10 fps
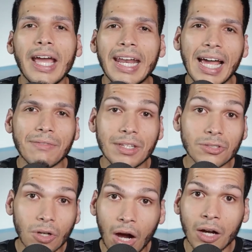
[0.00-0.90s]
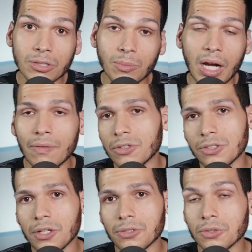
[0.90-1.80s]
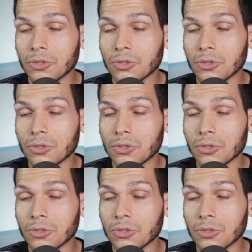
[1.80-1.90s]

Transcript: and have these awesome conversations.